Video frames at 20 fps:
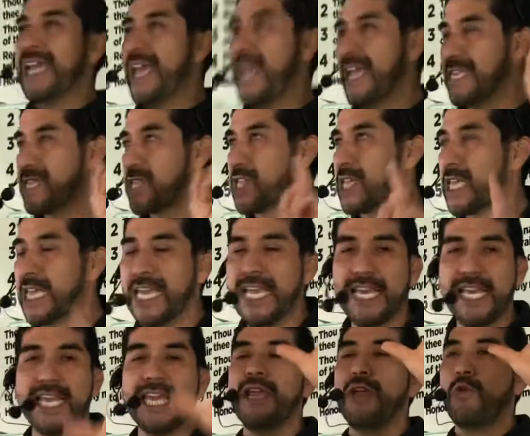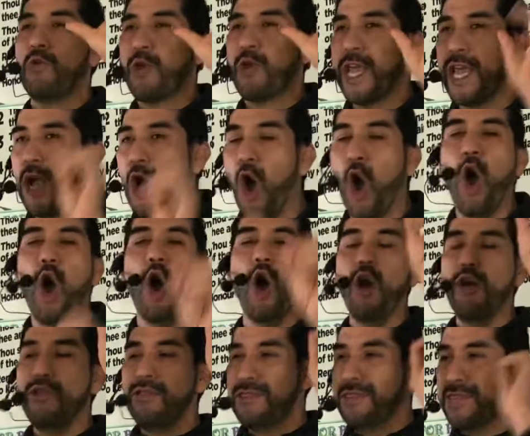and skinny, we
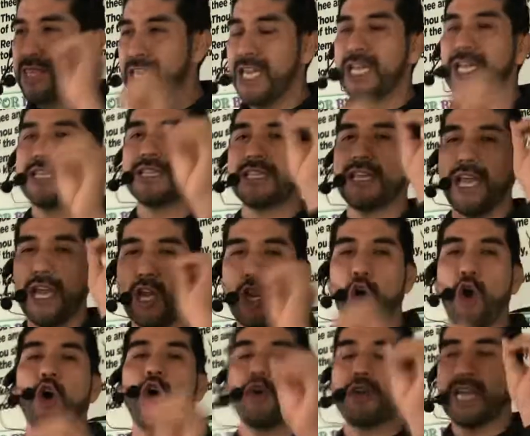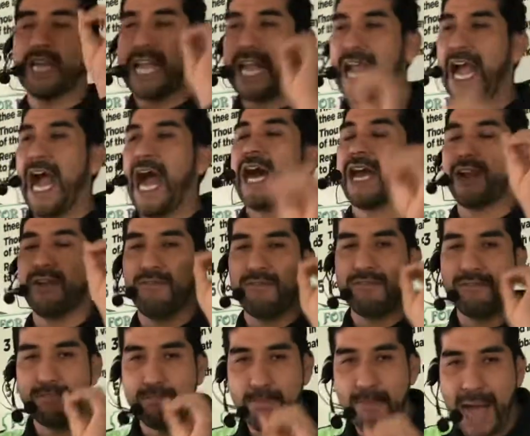all need the Lord God
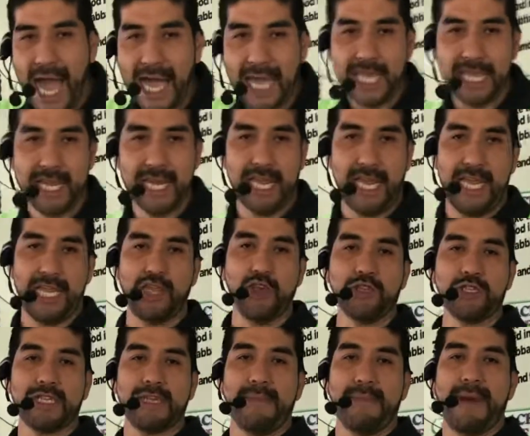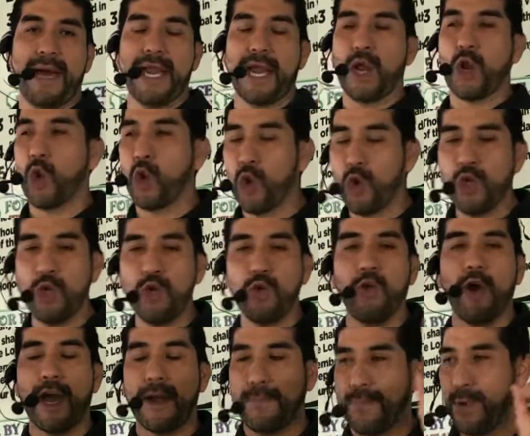Almighty. It doesn't matter who you
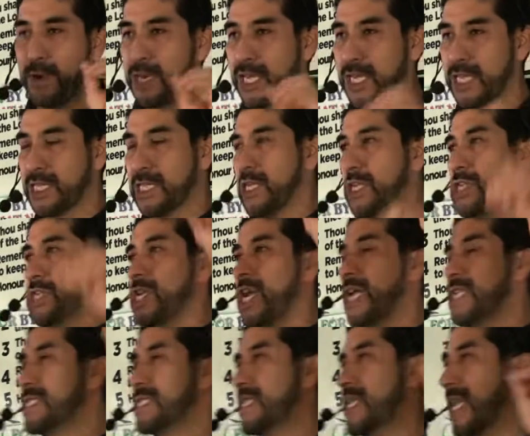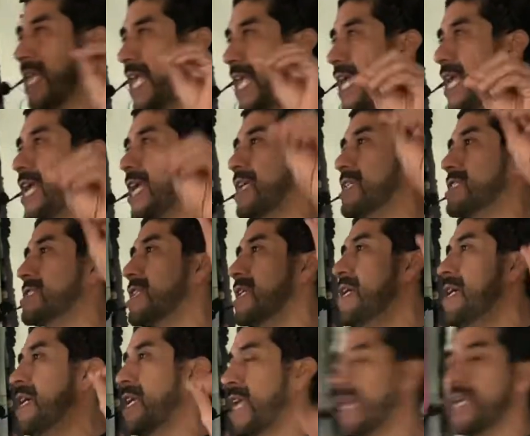are, politicians, kings,
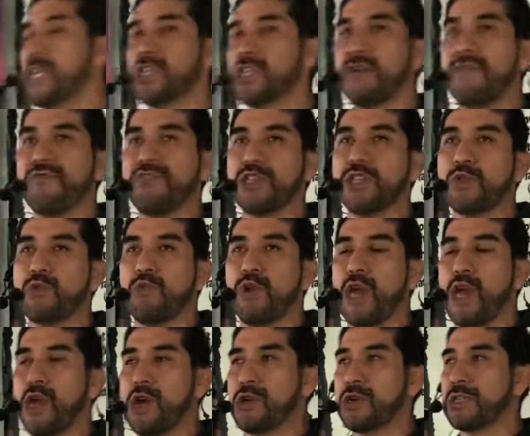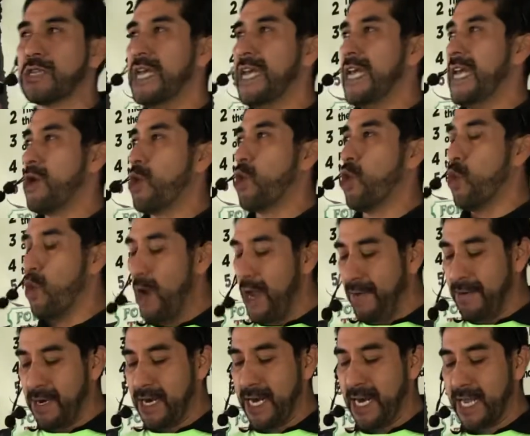kings of this world,
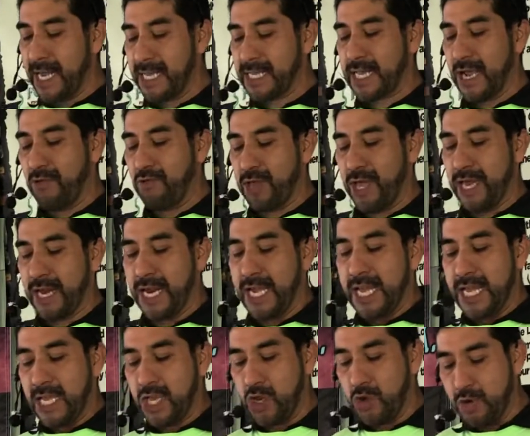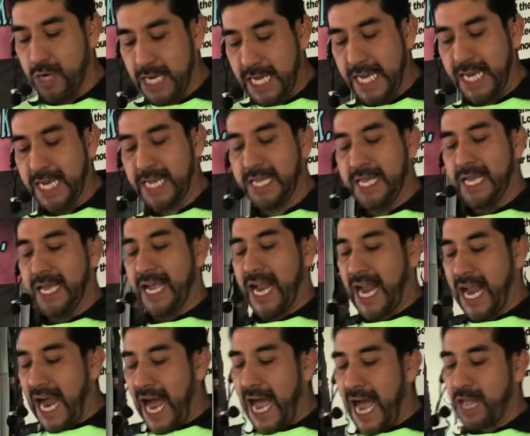whoever it is out there, you need
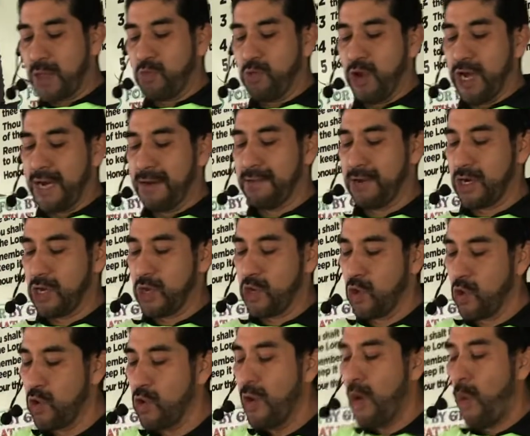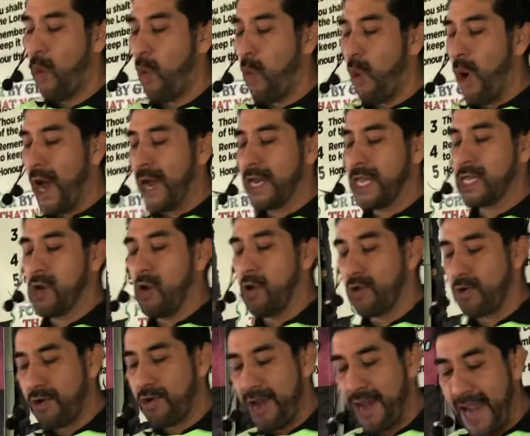God, whatever you want it
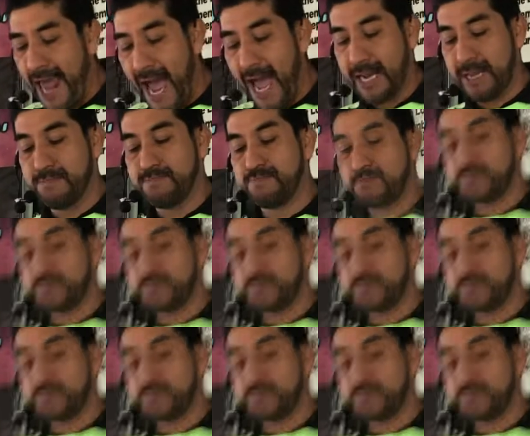or not.